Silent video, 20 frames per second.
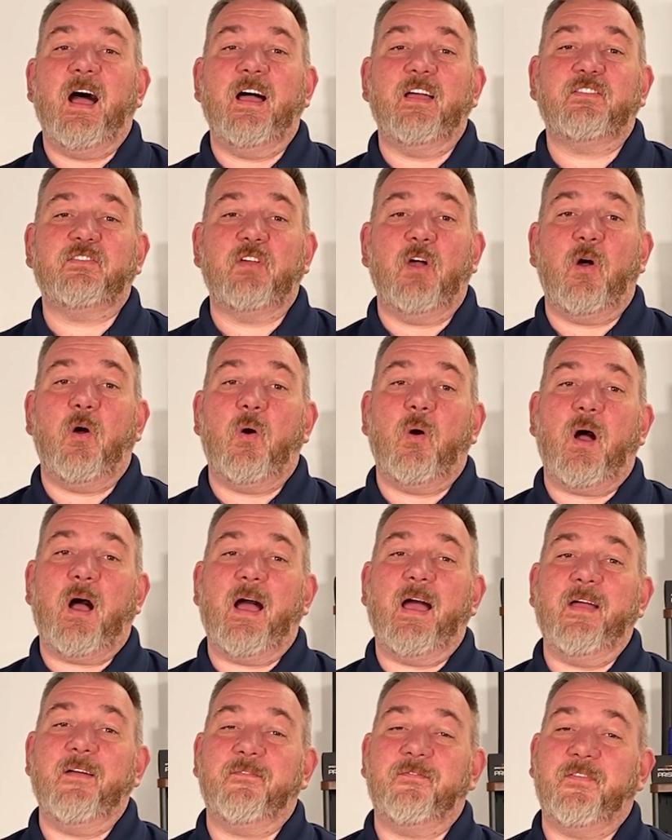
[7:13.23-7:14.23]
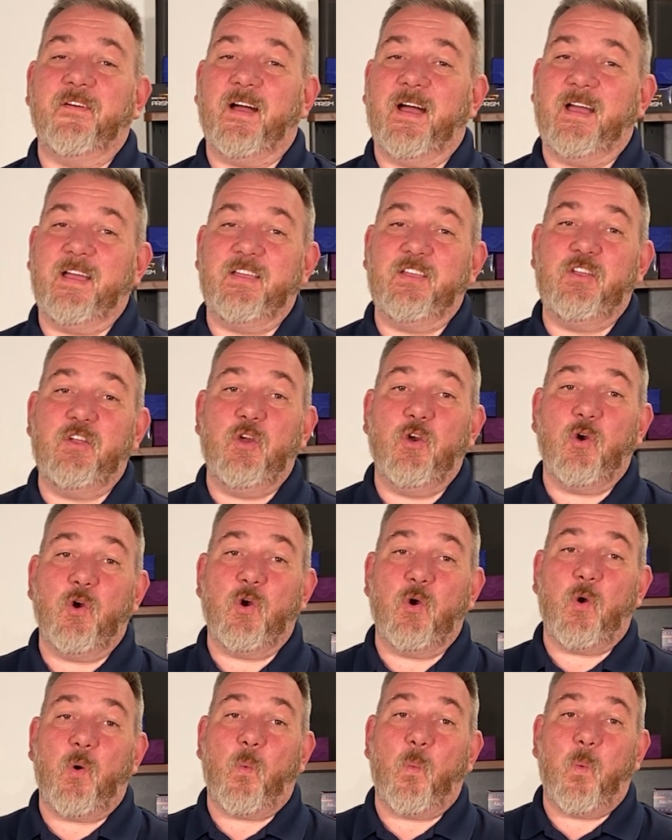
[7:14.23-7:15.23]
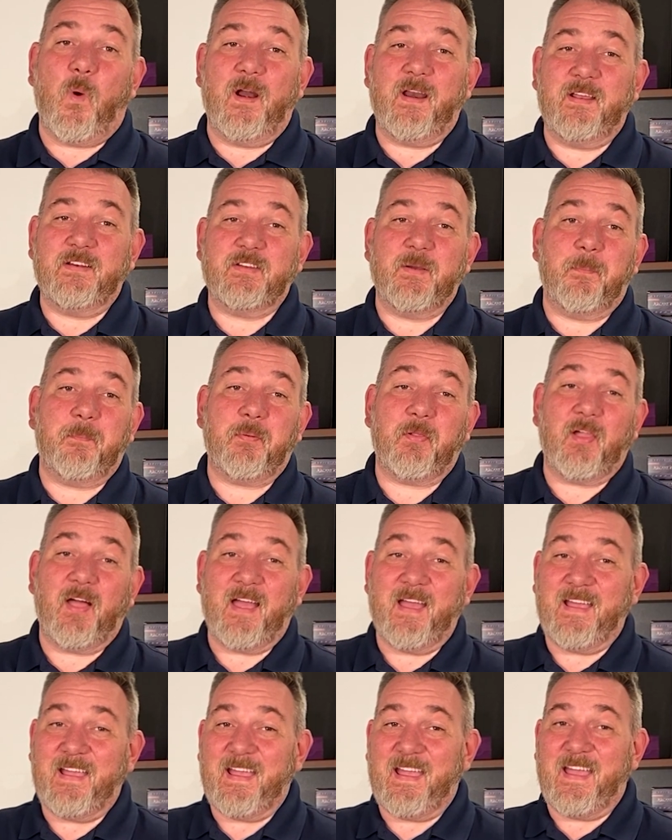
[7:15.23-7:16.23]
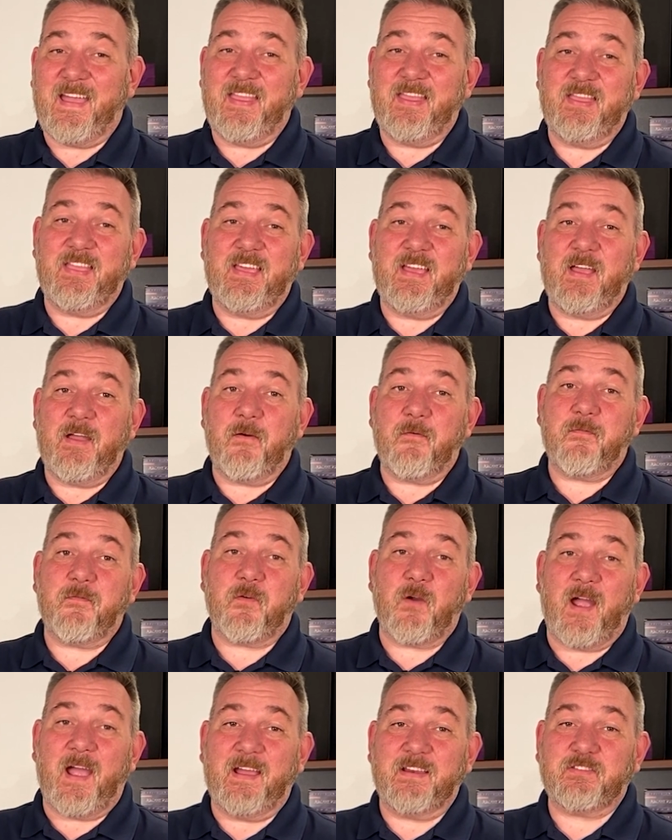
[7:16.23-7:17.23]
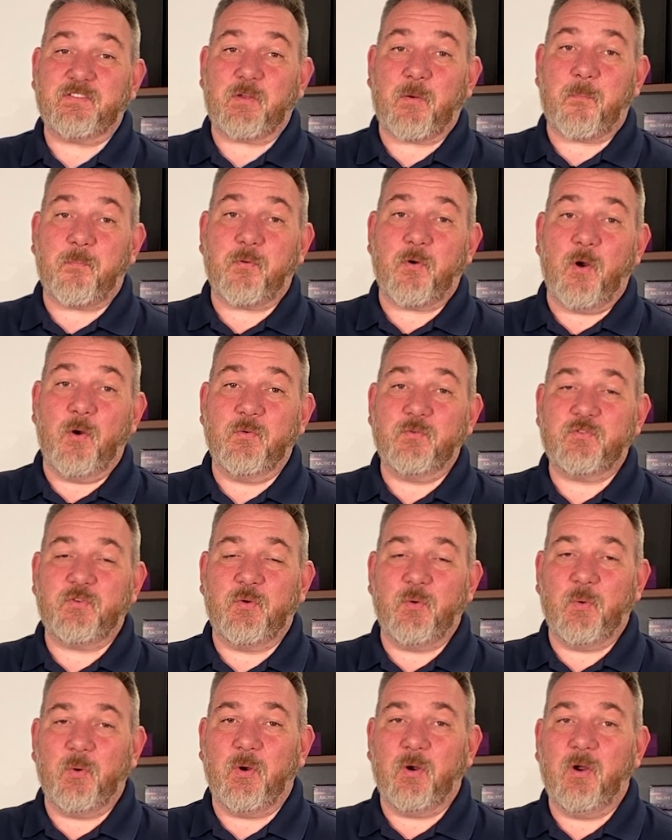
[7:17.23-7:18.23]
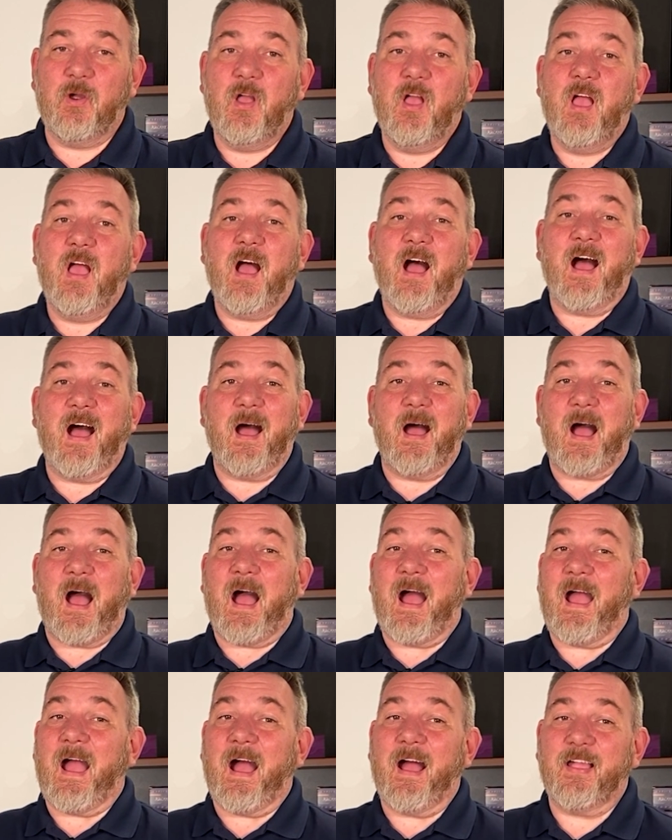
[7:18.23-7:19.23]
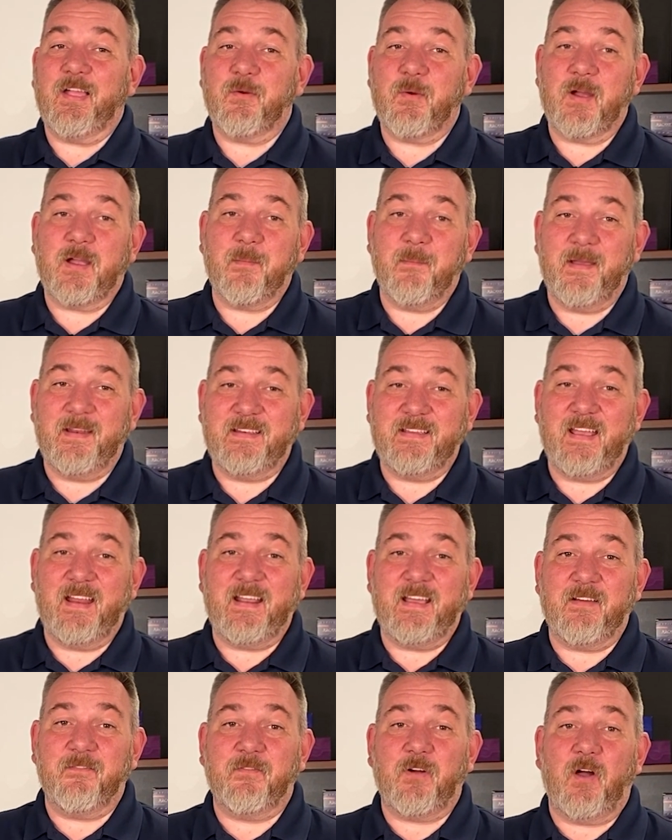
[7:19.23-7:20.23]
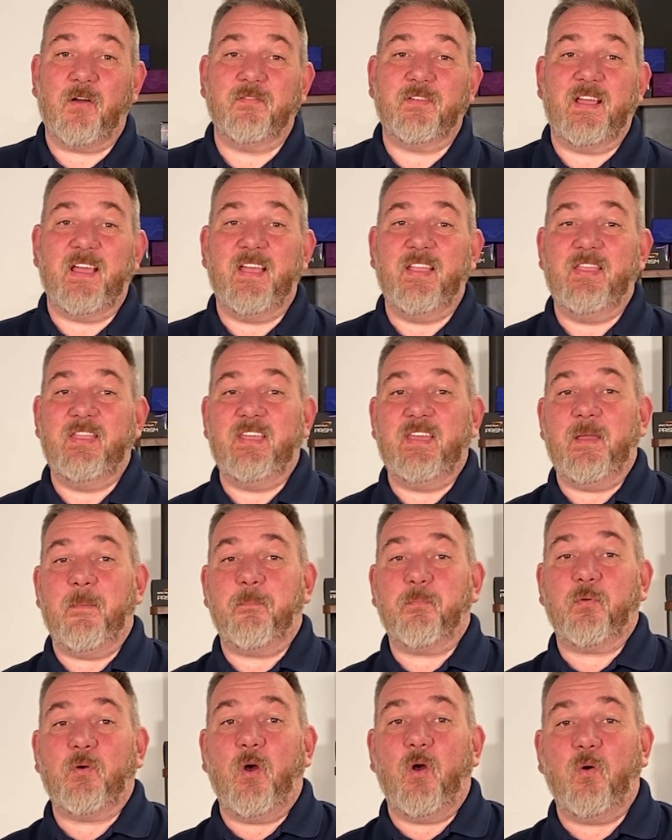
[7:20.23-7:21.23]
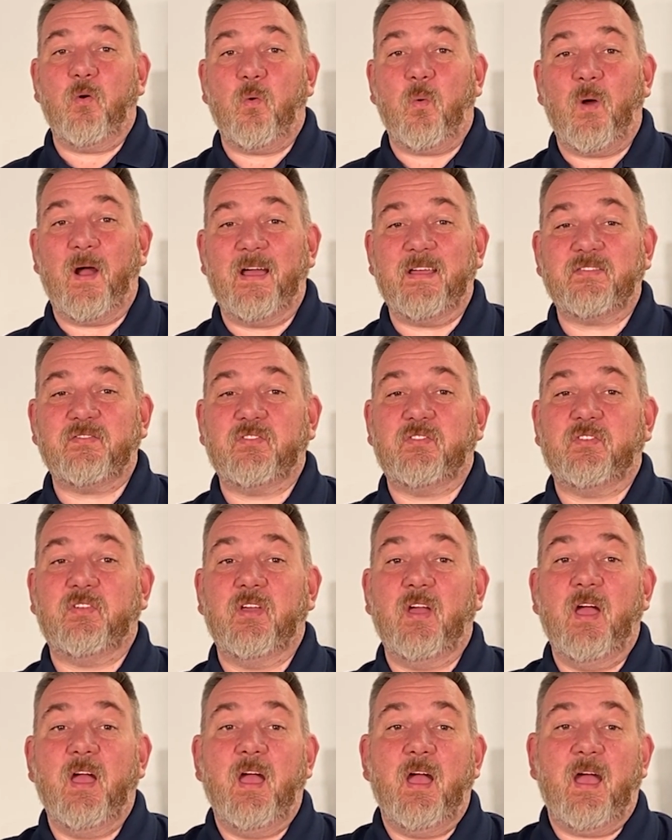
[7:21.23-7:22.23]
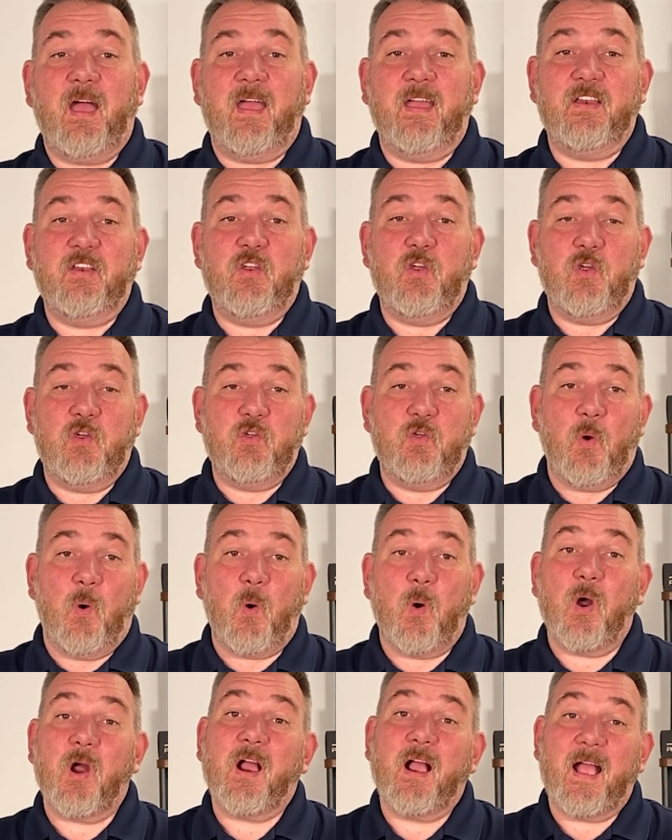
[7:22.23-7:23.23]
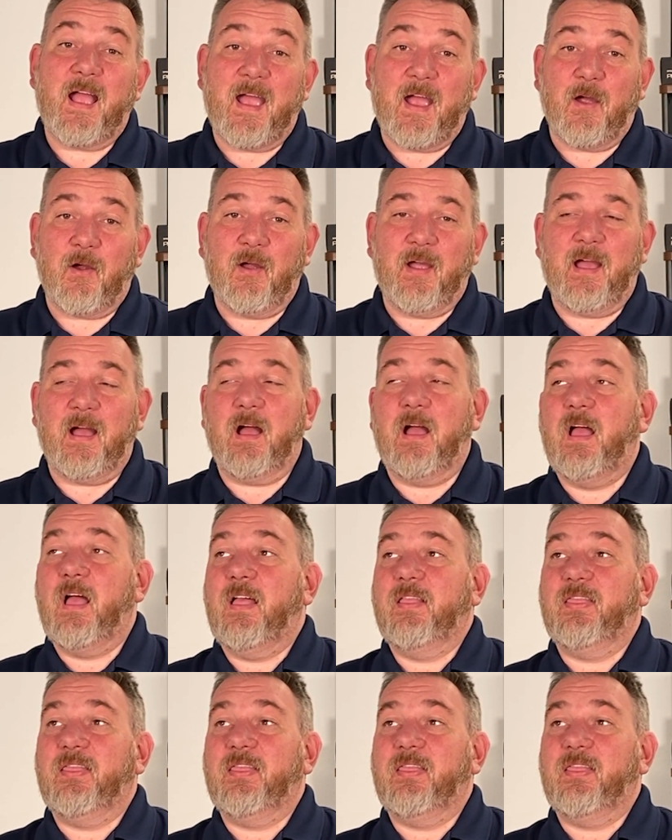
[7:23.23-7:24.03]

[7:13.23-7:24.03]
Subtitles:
So if you're wanting to play in the France Pro Tour, I highly recommend getting involved in the ProQuests in your area.